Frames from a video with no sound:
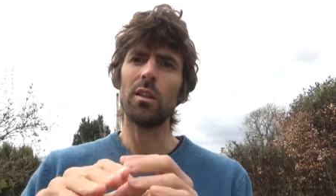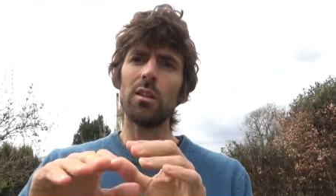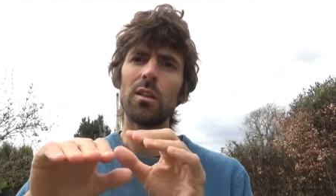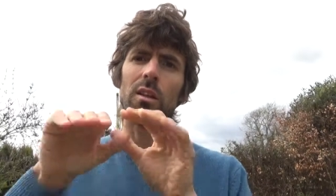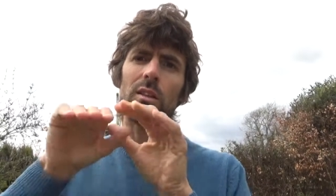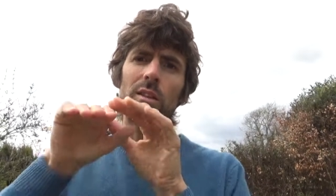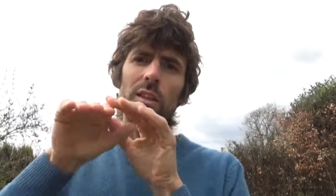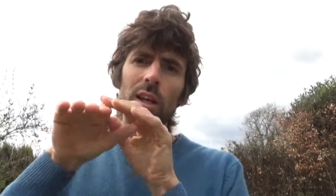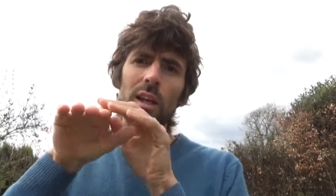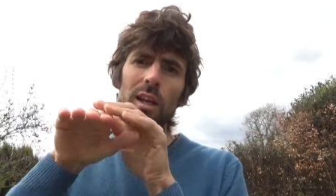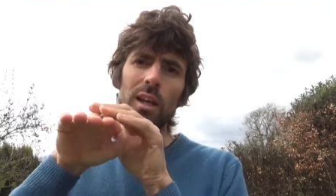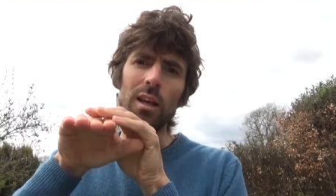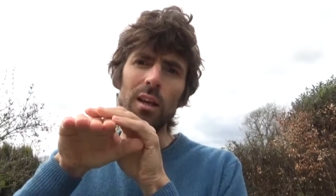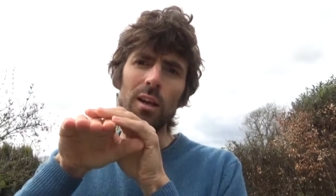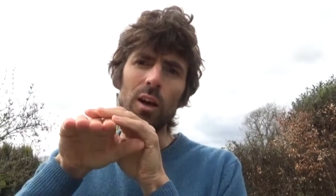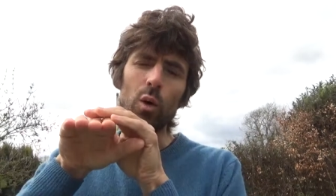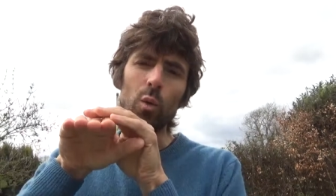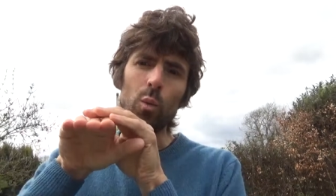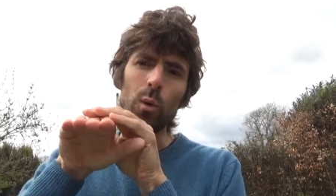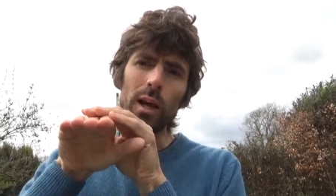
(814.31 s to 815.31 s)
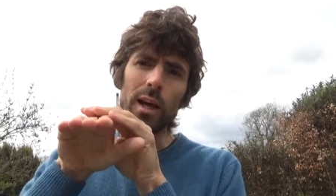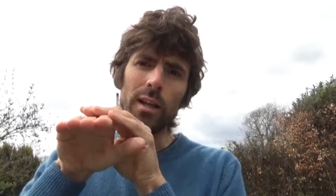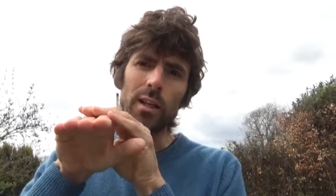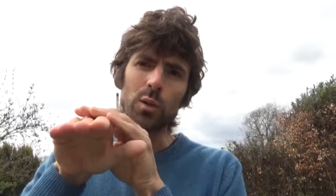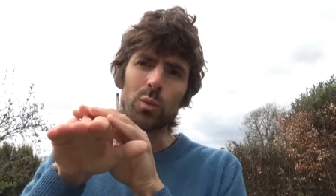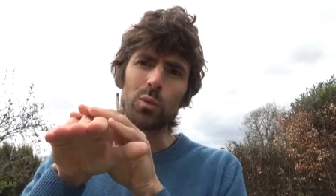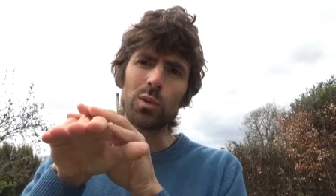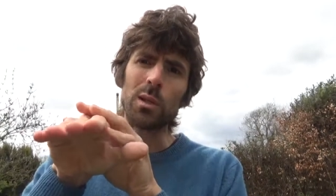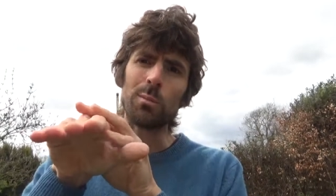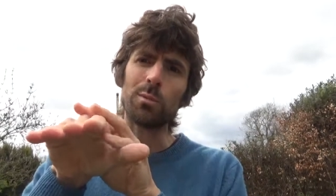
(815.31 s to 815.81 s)
that their
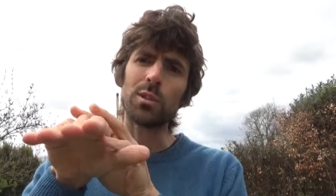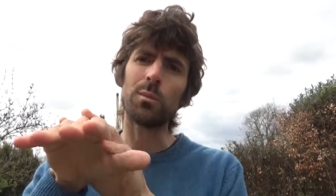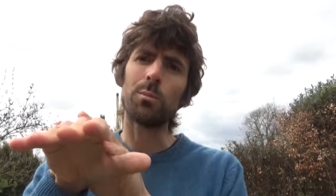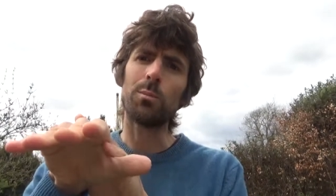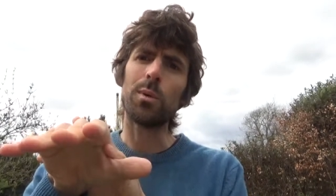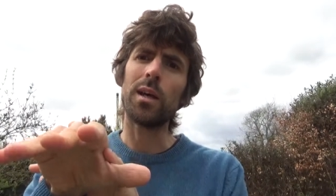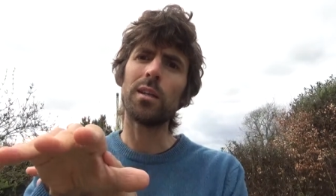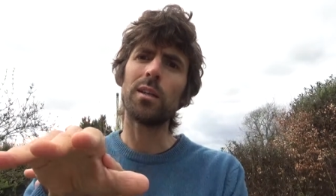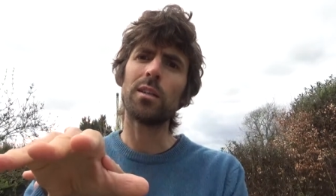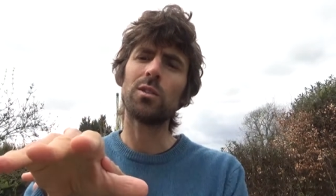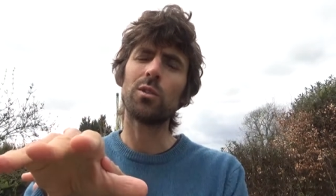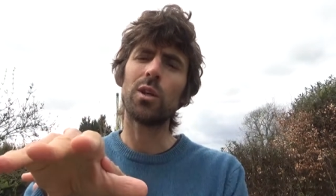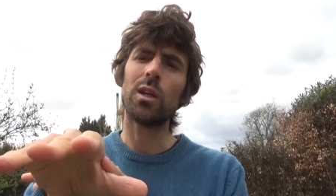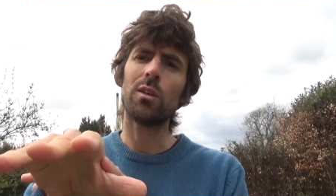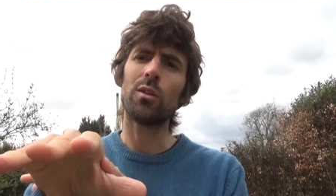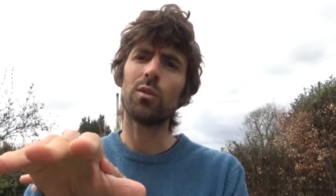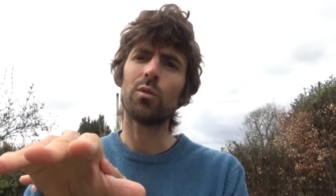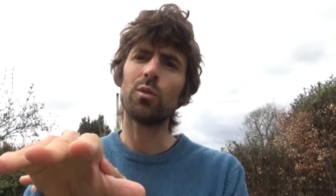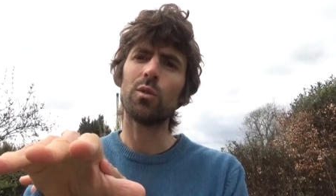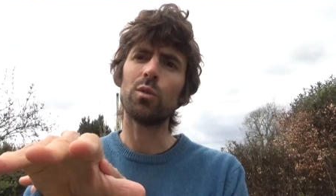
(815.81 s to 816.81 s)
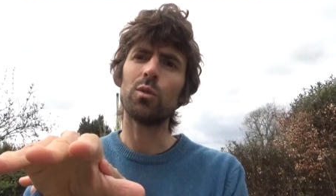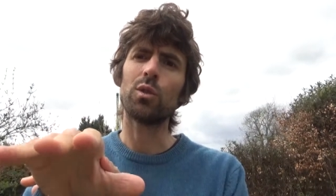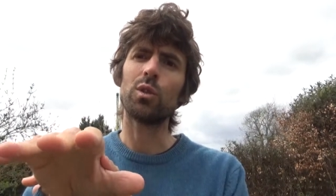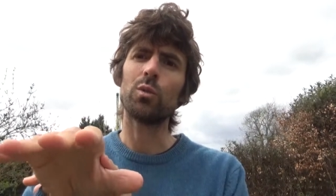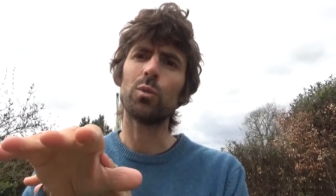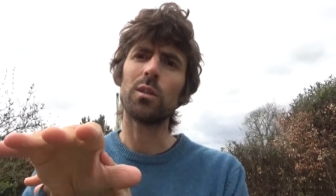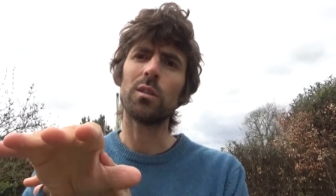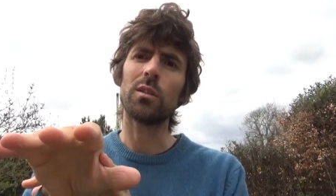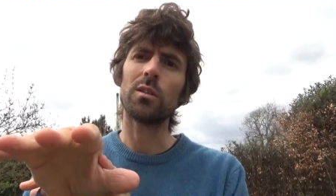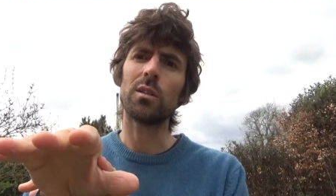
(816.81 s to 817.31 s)
awareness was able to penetrate through
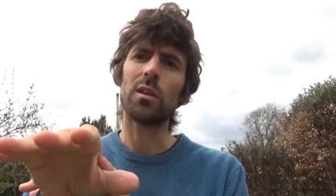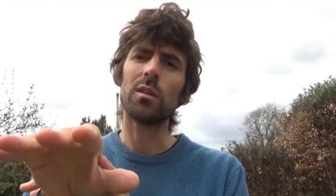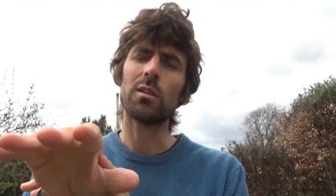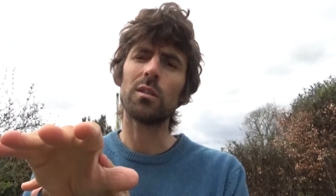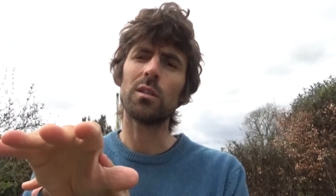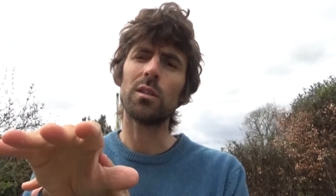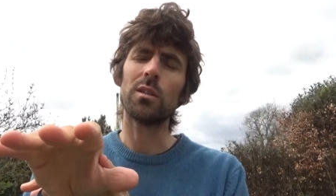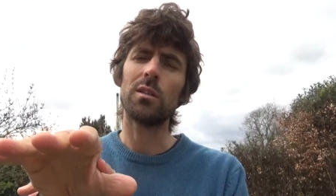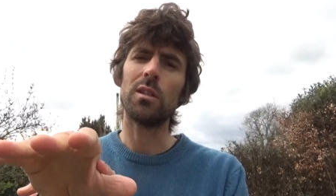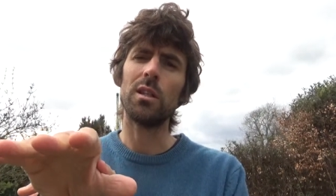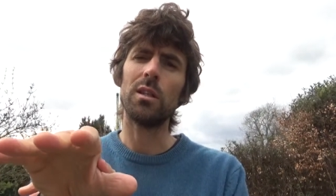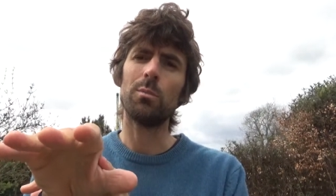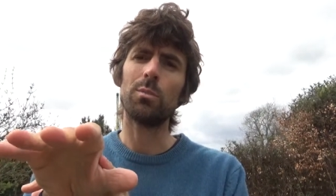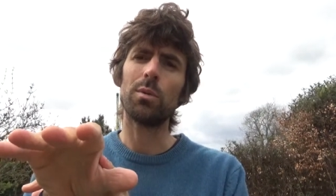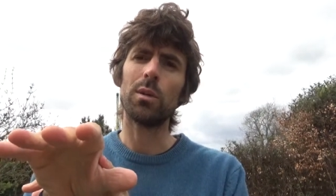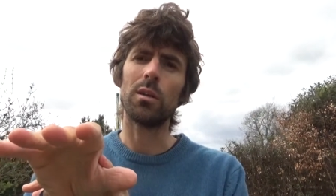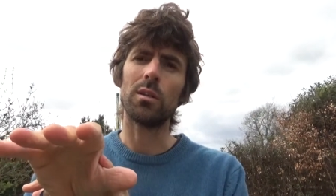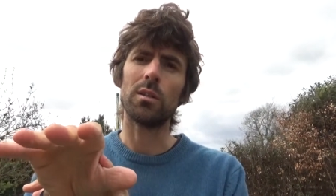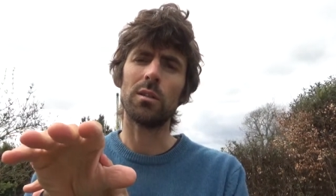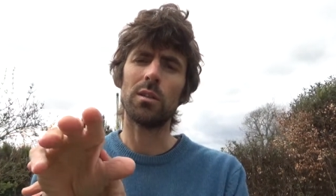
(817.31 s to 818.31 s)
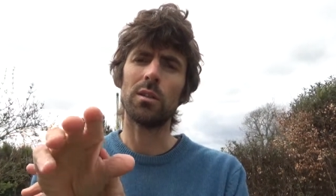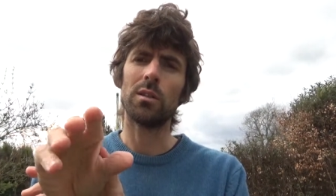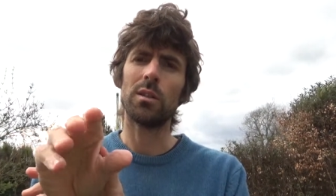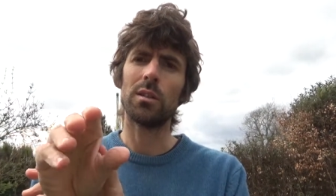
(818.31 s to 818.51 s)
to its subtler, deeper